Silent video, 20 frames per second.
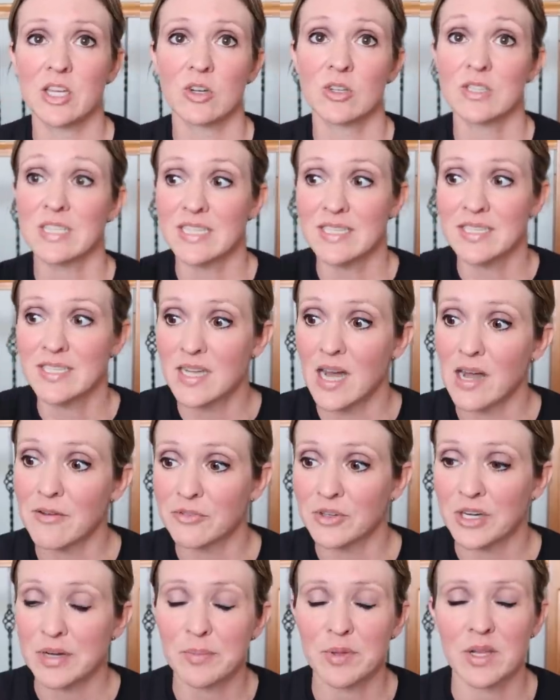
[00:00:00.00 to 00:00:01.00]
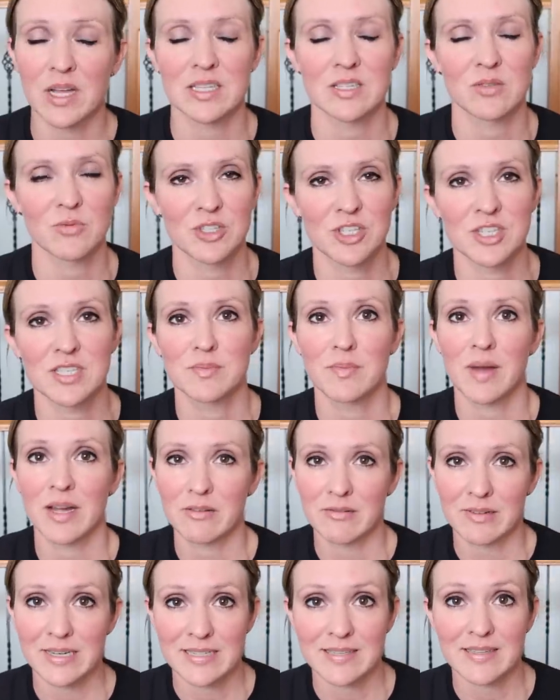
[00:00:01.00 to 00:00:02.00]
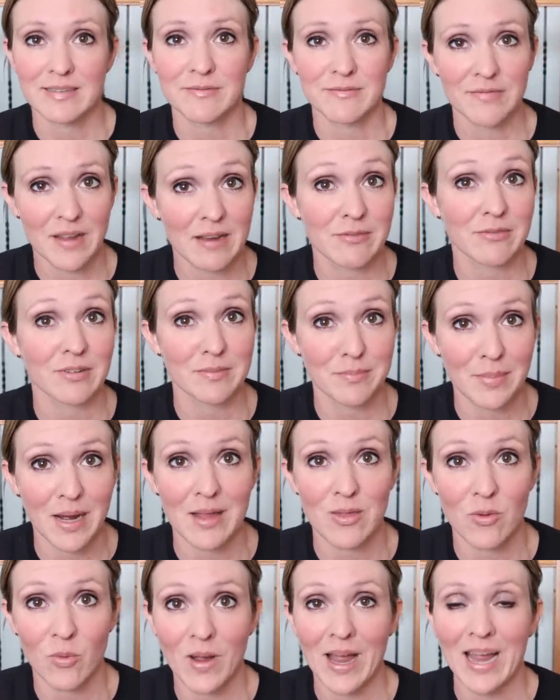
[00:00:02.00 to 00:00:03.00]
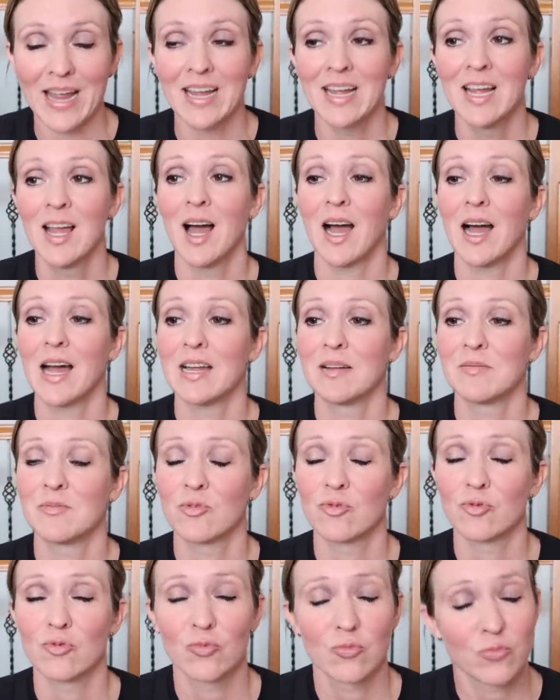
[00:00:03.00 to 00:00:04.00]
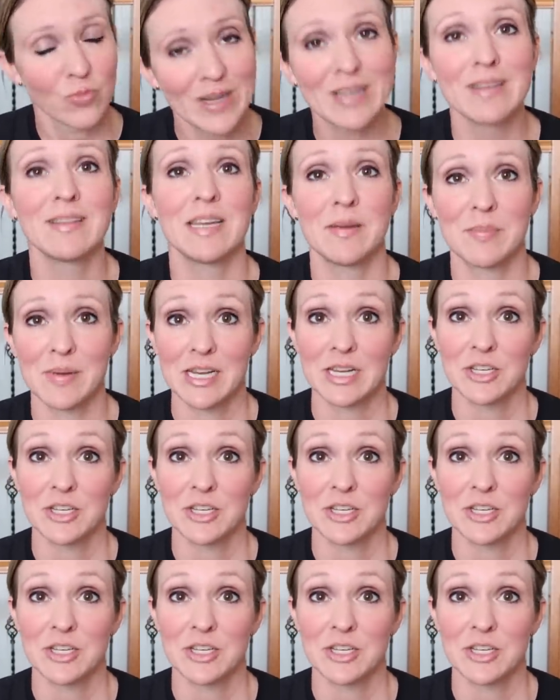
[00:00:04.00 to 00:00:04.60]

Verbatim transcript: your Discovery Plus, which is my recent favorite, by the way. I have really been